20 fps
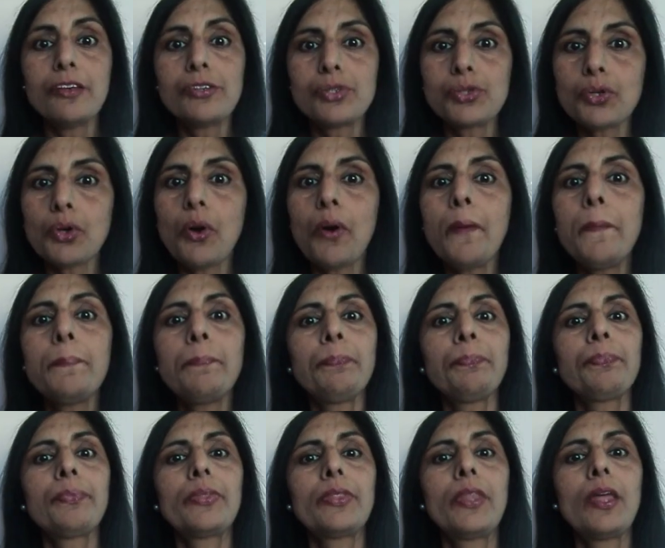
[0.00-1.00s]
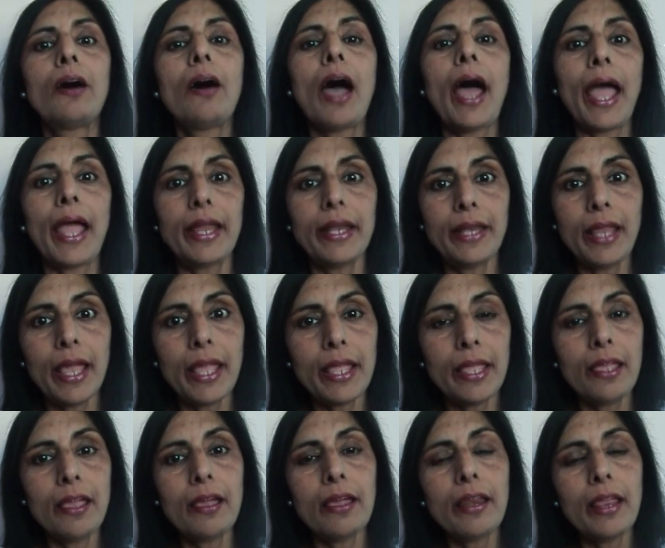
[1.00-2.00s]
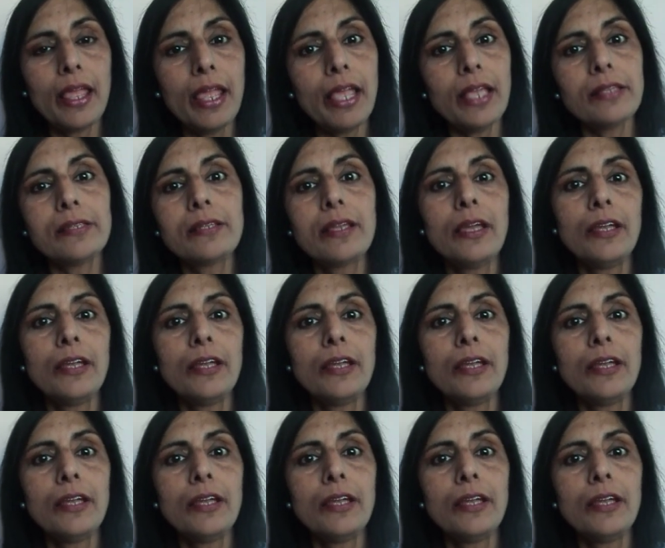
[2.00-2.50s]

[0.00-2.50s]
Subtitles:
So the idea here is